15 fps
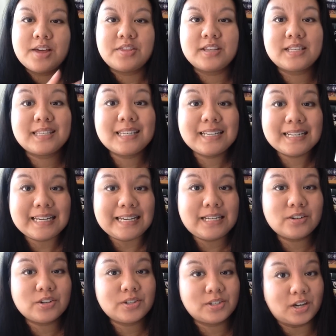the sin
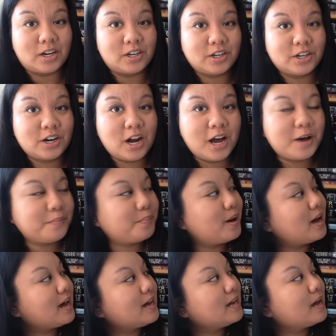eater's daughter
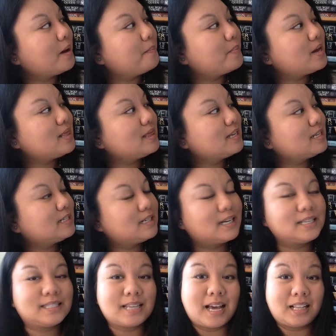by
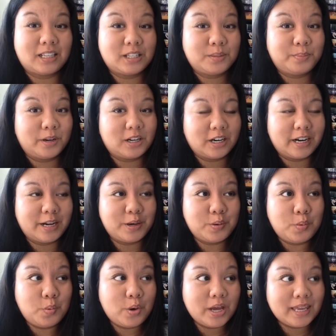melinda salisbury
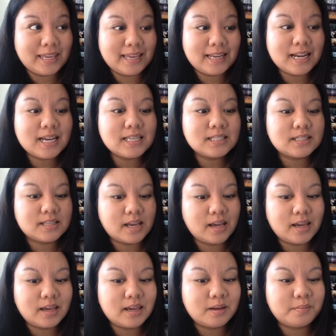what can i
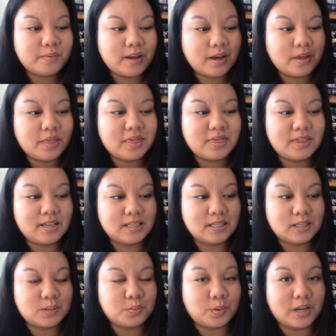say about this